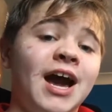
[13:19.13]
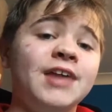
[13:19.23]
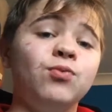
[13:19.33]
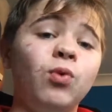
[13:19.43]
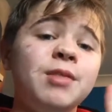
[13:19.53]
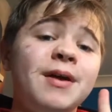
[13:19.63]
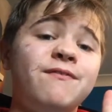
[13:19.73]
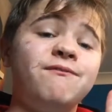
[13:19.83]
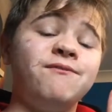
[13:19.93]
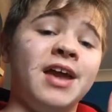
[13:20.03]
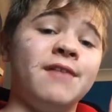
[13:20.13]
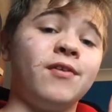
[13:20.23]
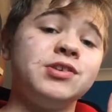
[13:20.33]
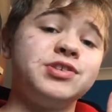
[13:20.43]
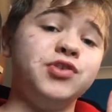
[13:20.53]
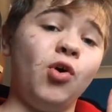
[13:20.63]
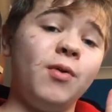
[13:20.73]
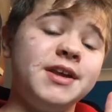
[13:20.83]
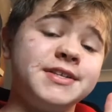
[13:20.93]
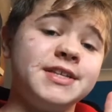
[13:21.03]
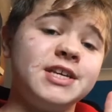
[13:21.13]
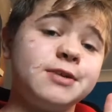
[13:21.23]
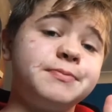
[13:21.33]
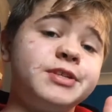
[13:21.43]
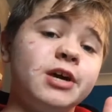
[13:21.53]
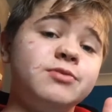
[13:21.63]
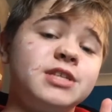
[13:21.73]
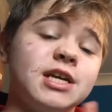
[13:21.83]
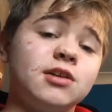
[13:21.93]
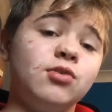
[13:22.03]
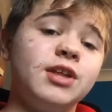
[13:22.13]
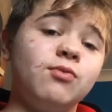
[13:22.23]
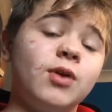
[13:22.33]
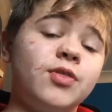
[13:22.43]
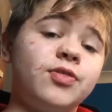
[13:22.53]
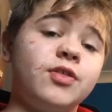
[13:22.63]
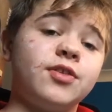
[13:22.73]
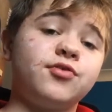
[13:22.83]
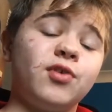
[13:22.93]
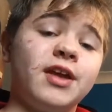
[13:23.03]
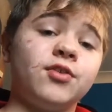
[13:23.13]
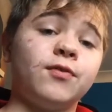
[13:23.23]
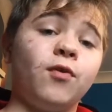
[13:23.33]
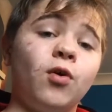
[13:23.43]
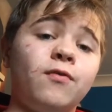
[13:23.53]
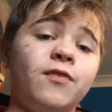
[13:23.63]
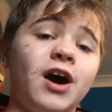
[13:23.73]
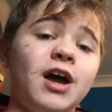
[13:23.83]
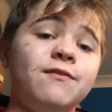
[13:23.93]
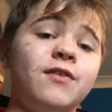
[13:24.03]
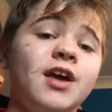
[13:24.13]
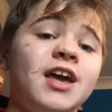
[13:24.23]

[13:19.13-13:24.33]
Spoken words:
And one of my favourite stories in these episodes, including with Treehouse of Horror 5,